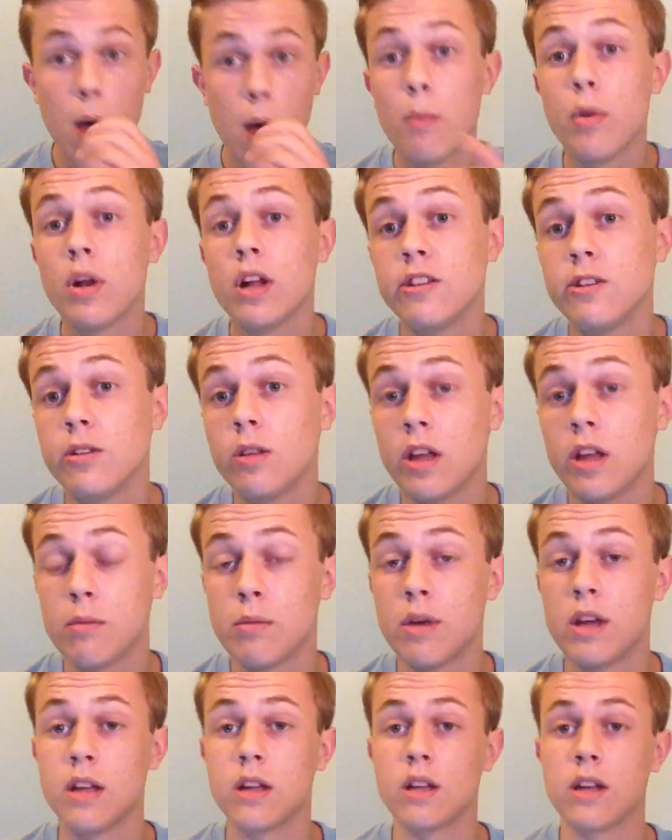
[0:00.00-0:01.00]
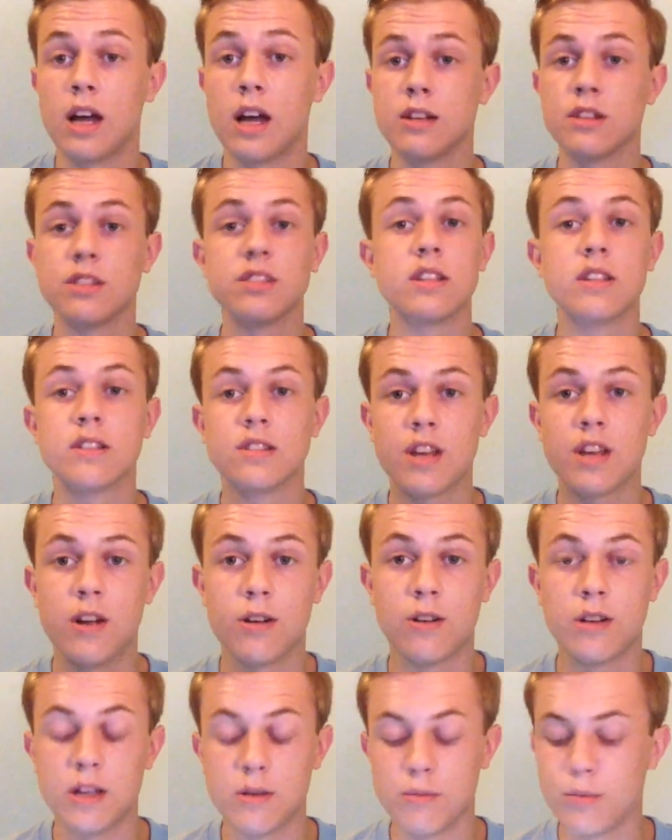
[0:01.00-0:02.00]
but I do like bacon I just get
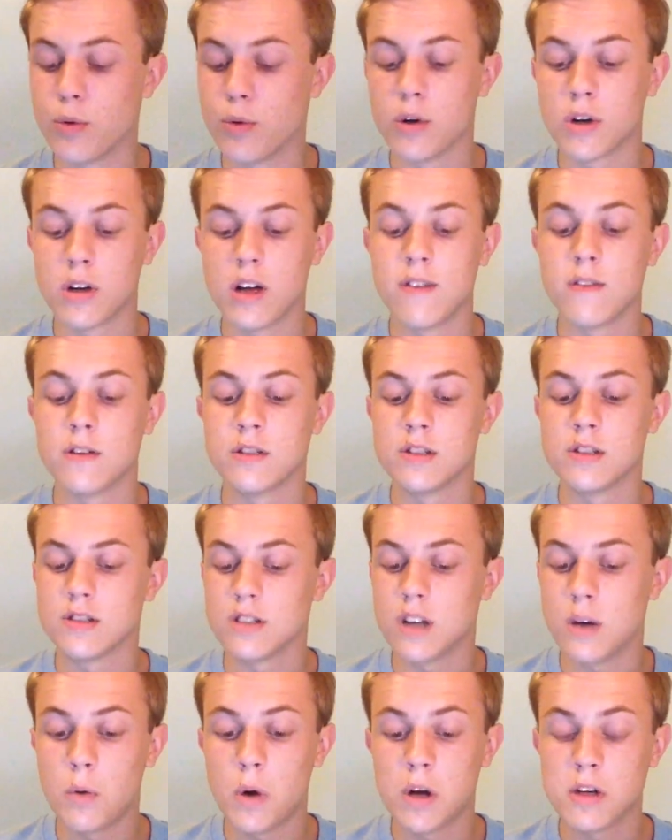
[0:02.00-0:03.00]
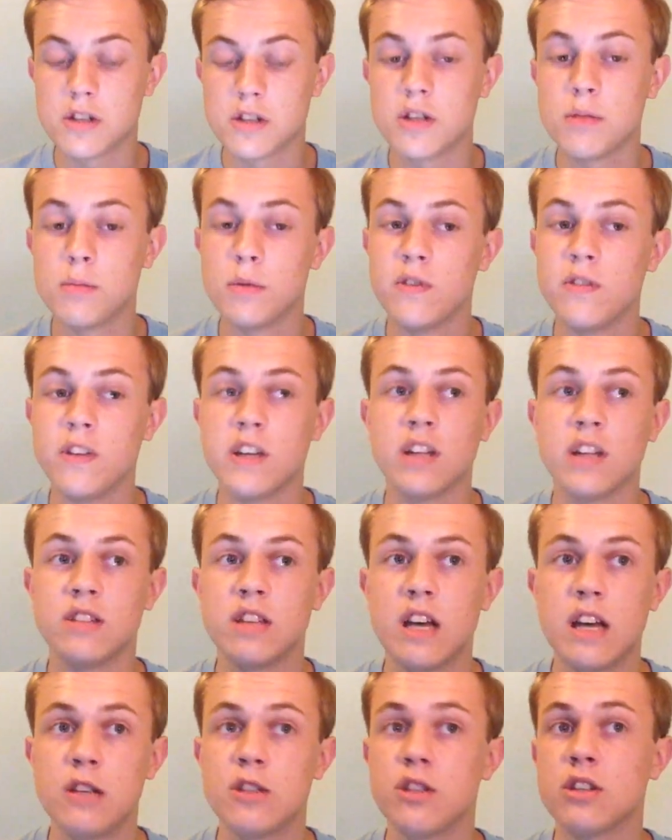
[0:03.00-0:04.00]
scared to eat pork ever since I watched the movie
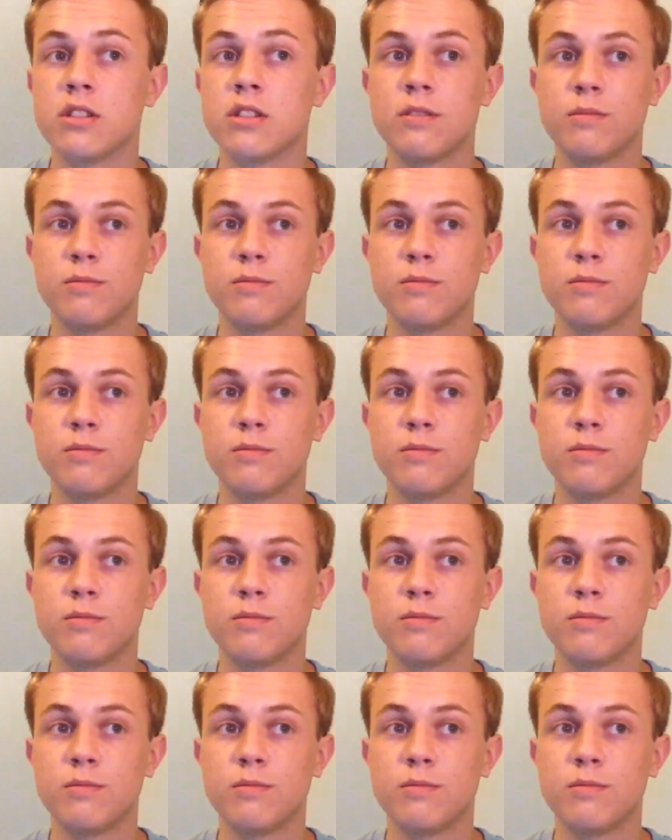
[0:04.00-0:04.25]
Contagion